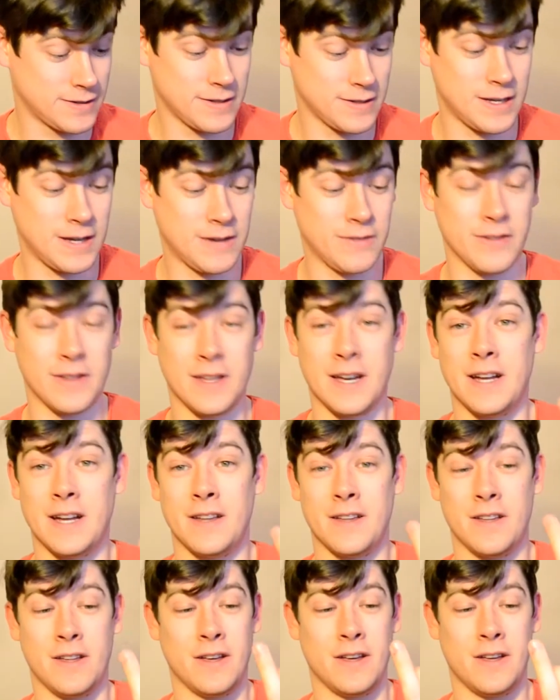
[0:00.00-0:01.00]
Given that
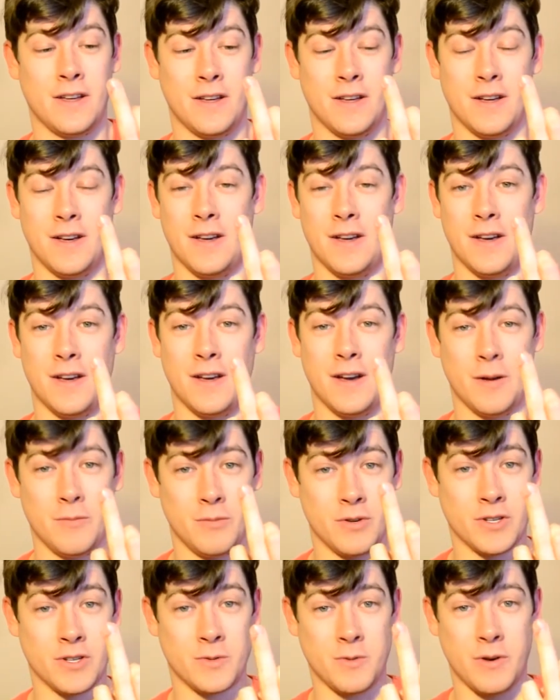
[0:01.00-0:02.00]
I'm
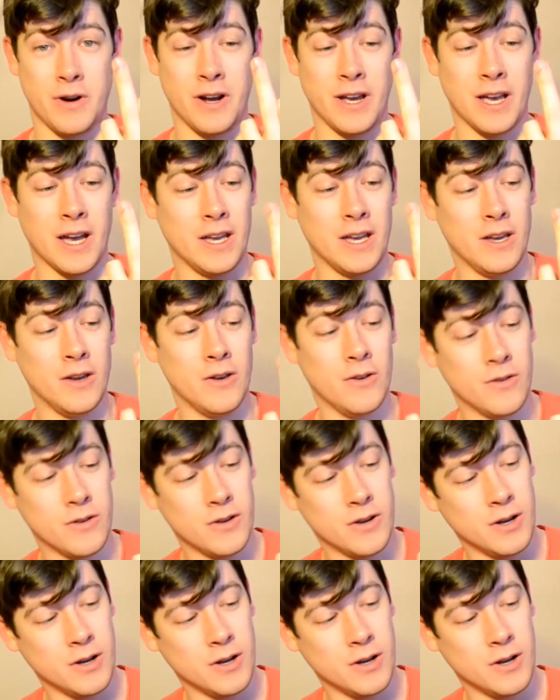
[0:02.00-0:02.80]
not swearing at you,